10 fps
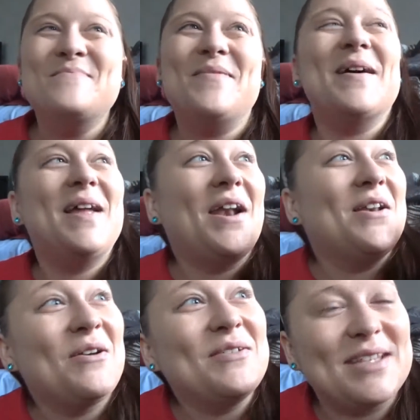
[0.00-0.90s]
But
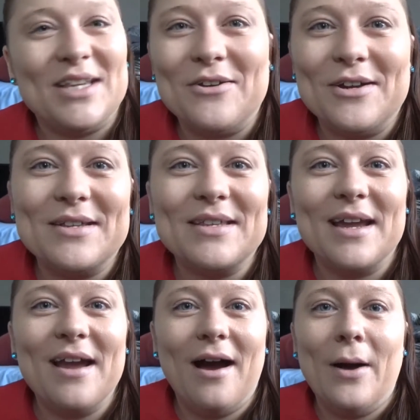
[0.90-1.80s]
no,
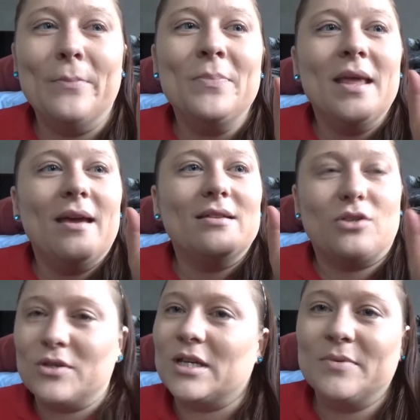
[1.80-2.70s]
seriously, don't
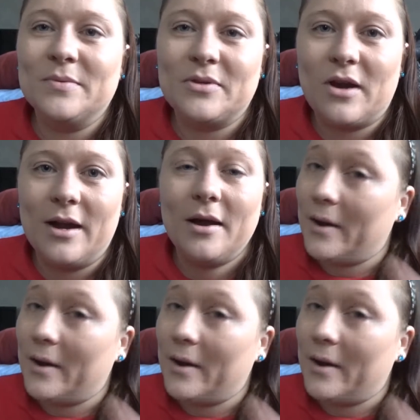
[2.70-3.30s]
unsubscribe.